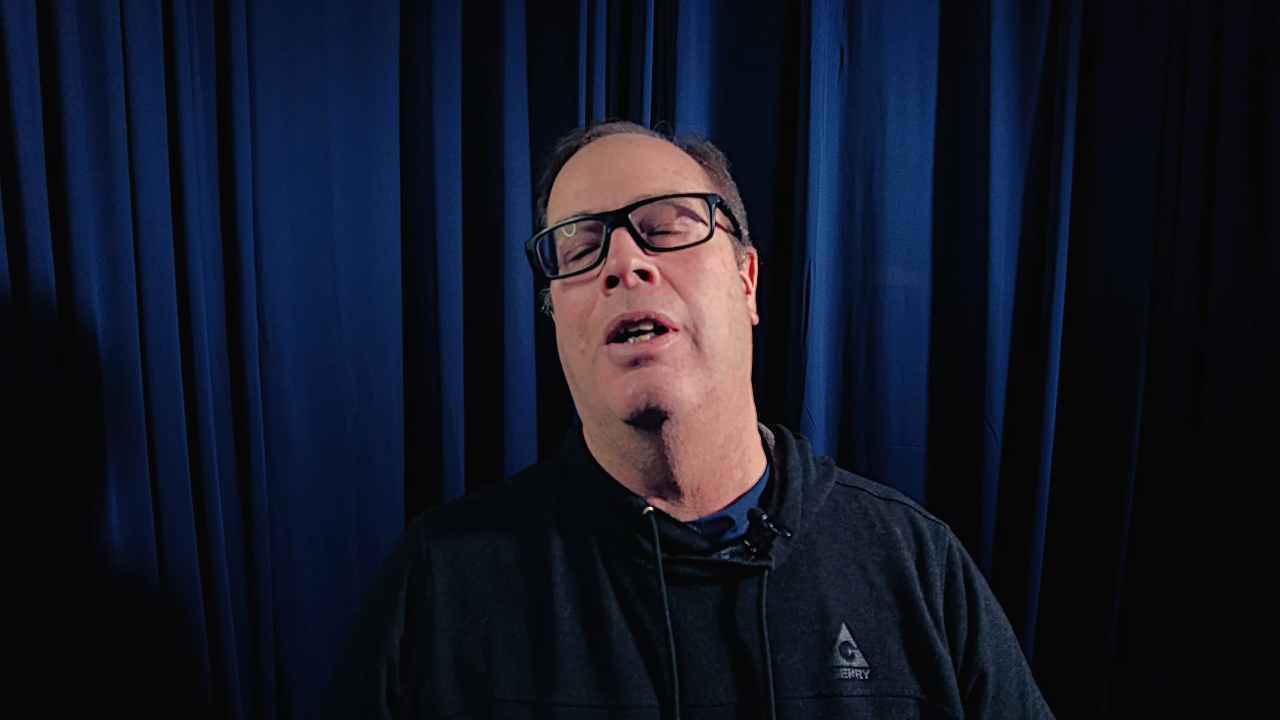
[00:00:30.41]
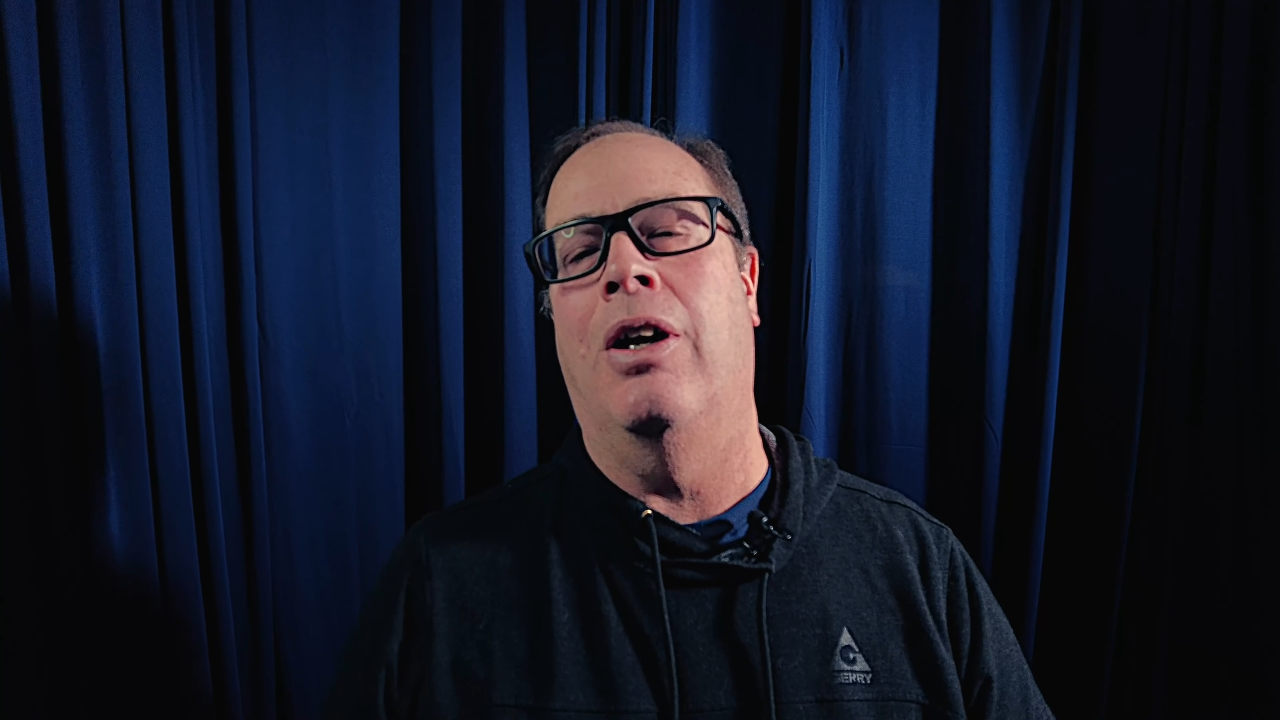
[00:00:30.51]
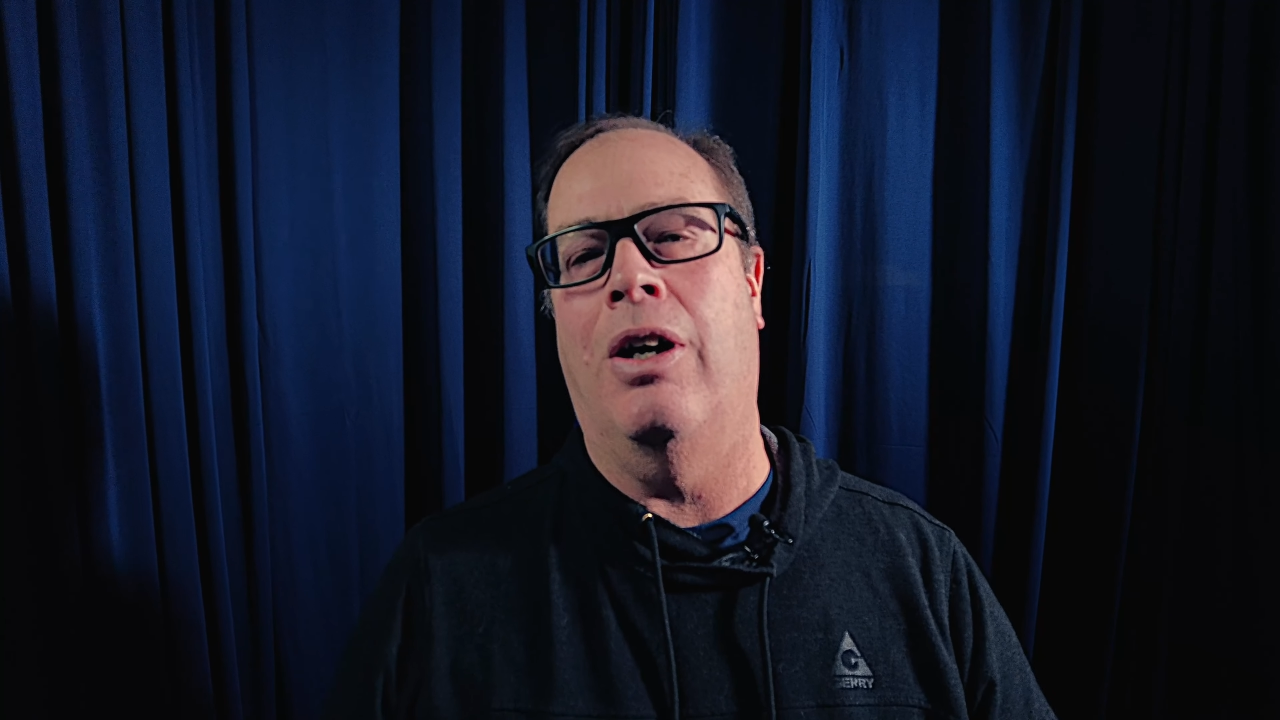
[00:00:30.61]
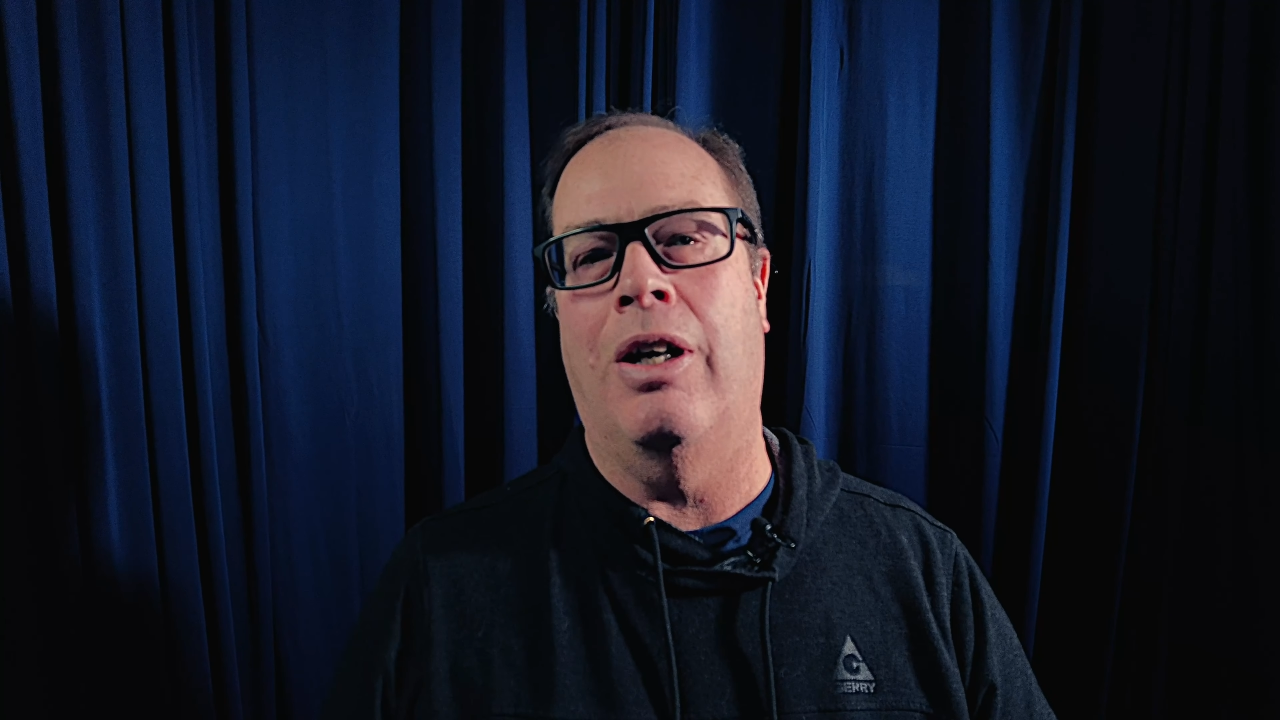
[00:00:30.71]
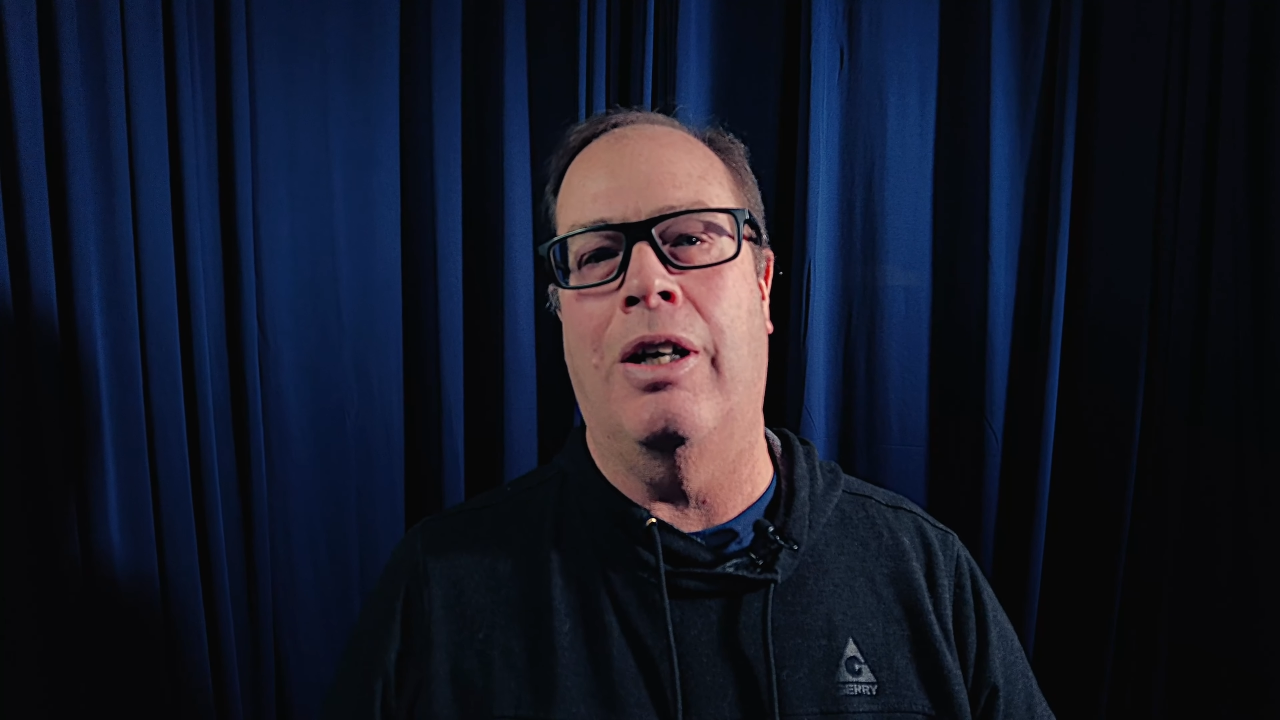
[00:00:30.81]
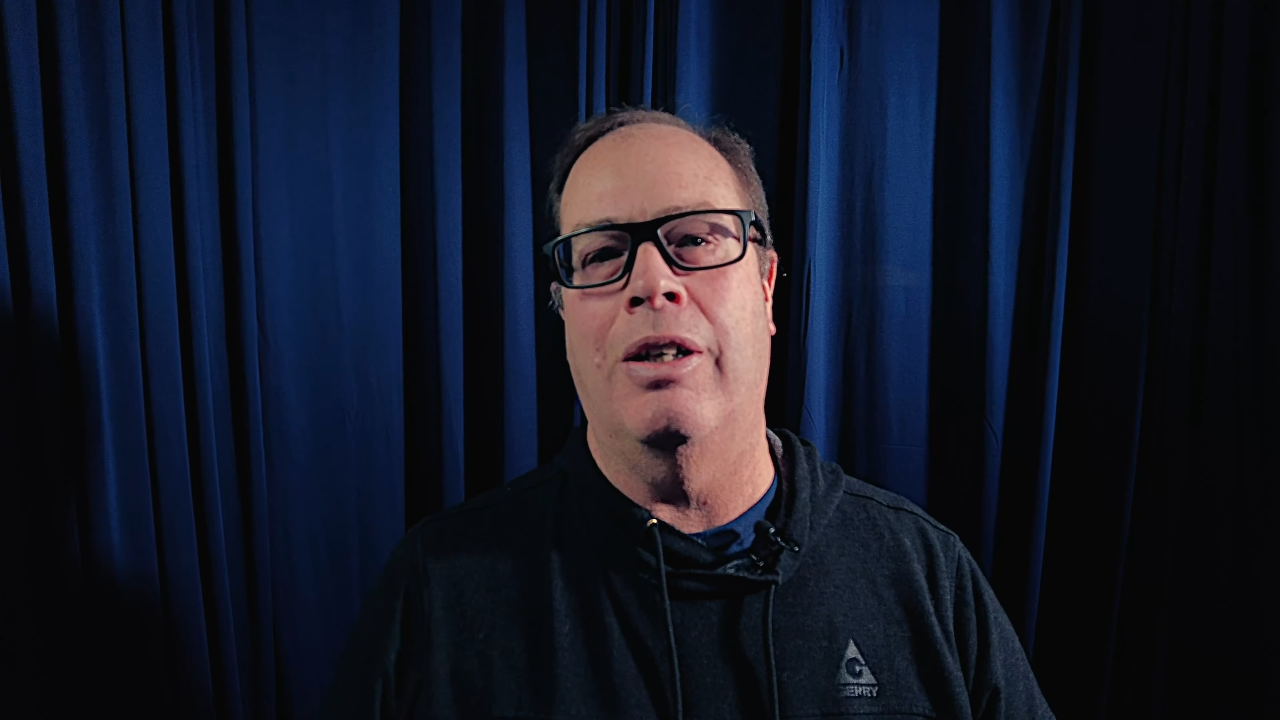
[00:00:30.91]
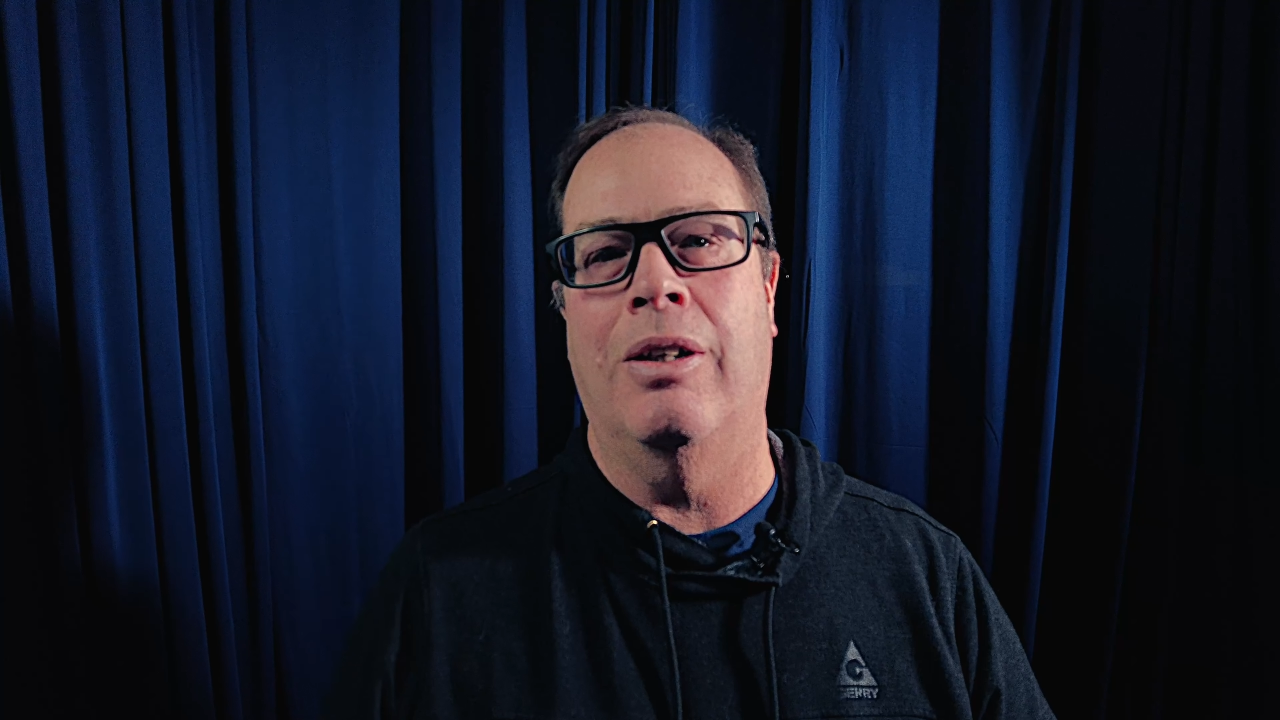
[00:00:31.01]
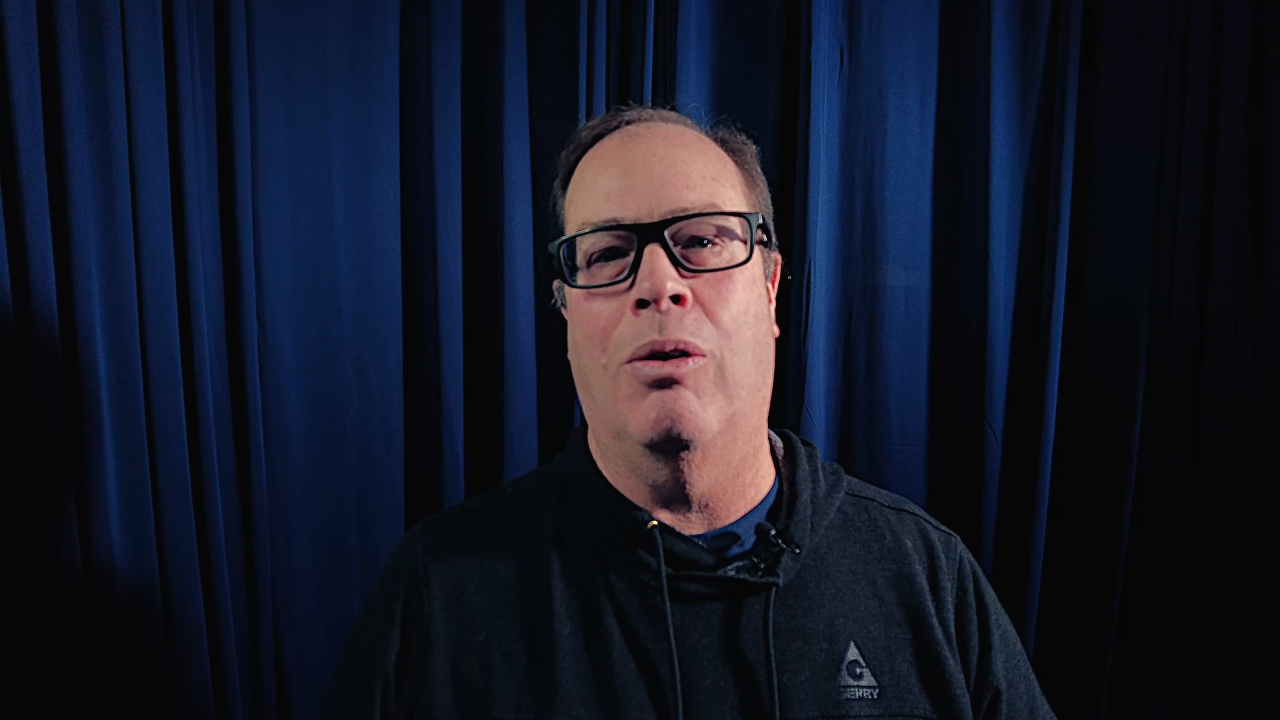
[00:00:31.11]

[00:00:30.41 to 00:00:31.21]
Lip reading: on